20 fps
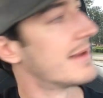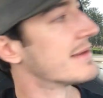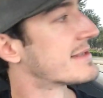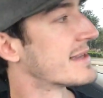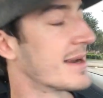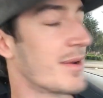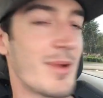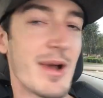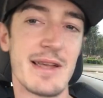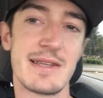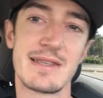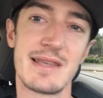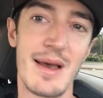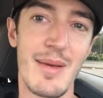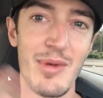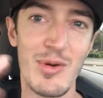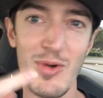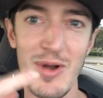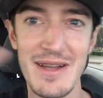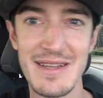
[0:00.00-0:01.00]
So anyways,
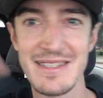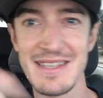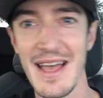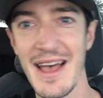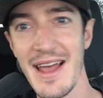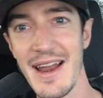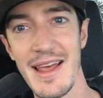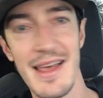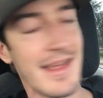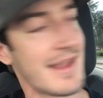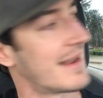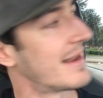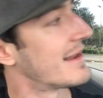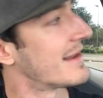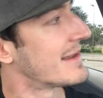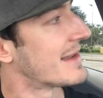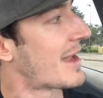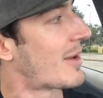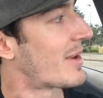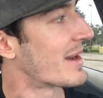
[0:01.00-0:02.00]
I'm gonna run inside.
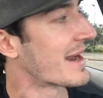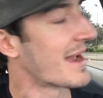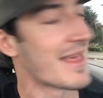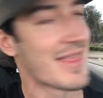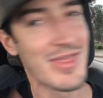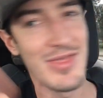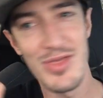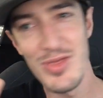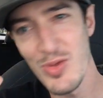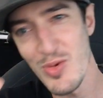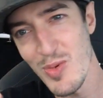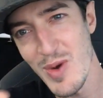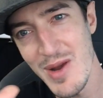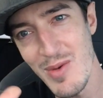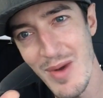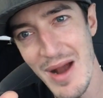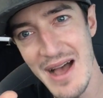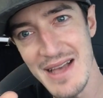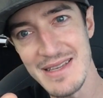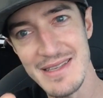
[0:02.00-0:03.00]
Now I got three
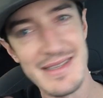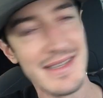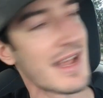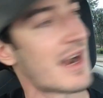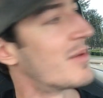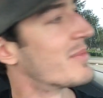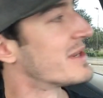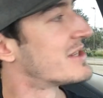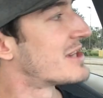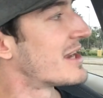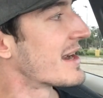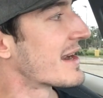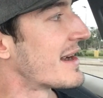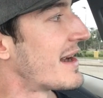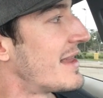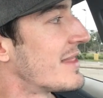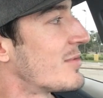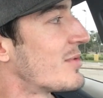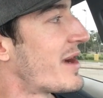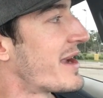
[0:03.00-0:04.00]
Rosses that I'll be checking
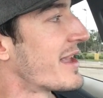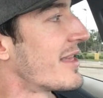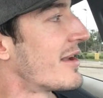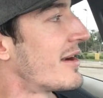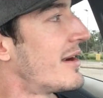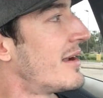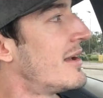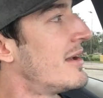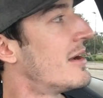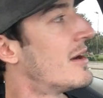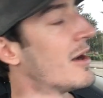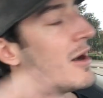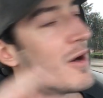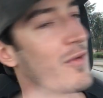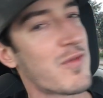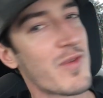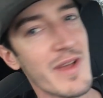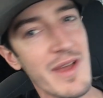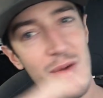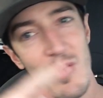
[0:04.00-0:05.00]
on the regular.
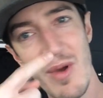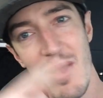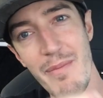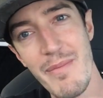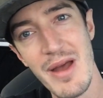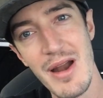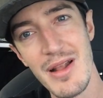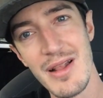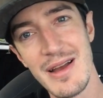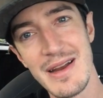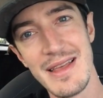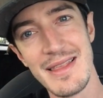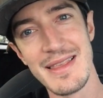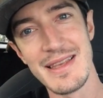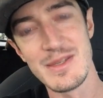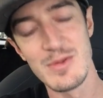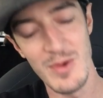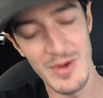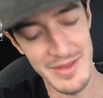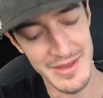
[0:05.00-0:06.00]
Hopefully we have better luck at
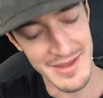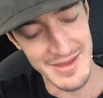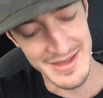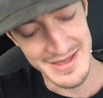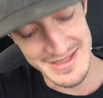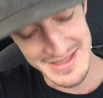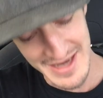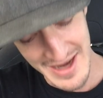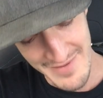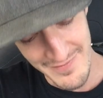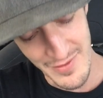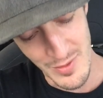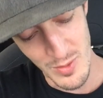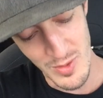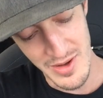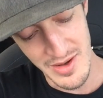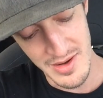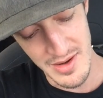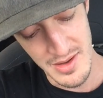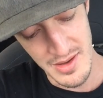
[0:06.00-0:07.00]
this one than the Sanford
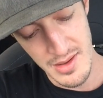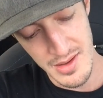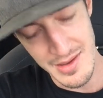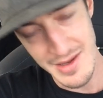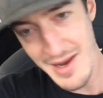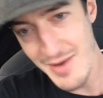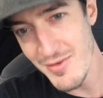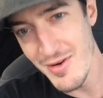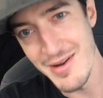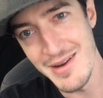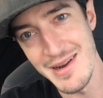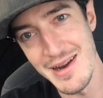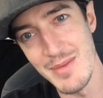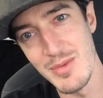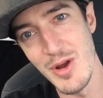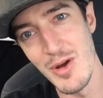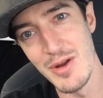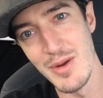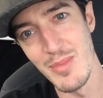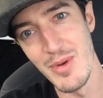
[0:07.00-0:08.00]
one. Never ended
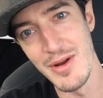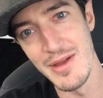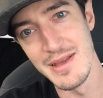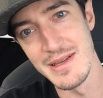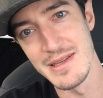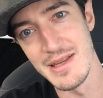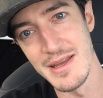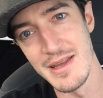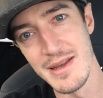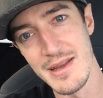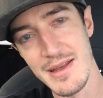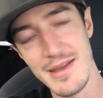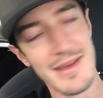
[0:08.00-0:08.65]
up going to Burlington.